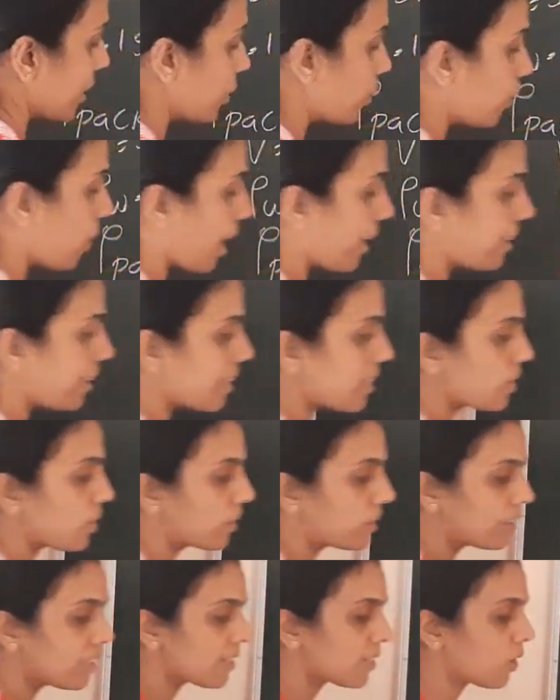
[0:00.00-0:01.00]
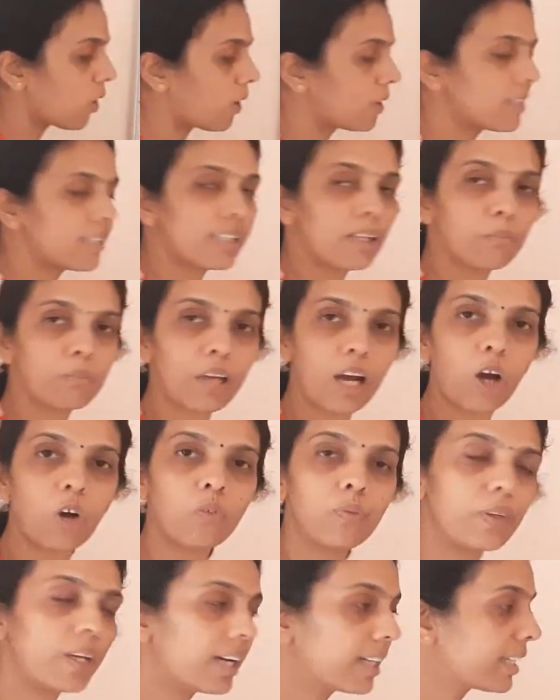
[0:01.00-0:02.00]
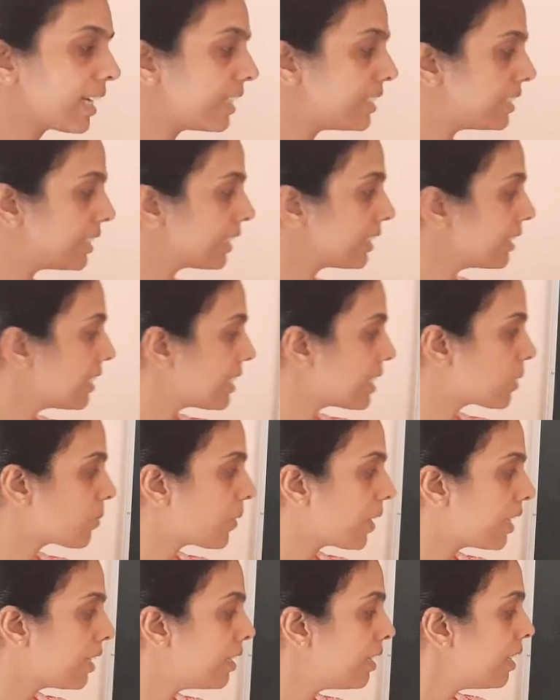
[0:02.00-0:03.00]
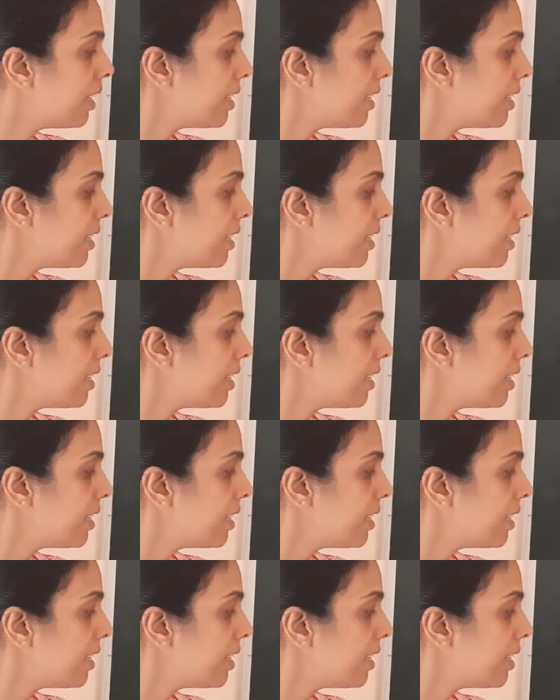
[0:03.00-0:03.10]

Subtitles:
You understood this concept, how we are getting this one?